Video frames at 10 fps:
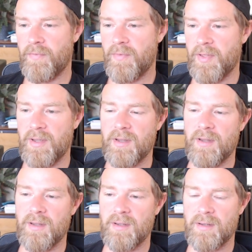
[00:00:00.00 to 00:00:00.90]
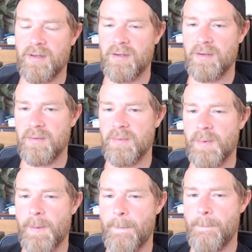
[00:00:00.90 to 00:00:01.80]
thinking
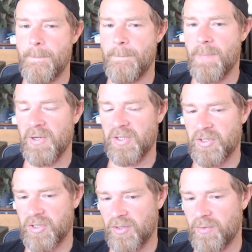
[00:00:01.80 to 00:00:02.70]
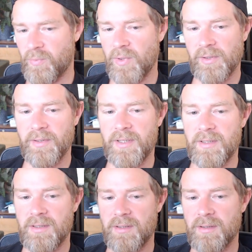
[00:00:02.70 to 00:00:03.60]
my son will need,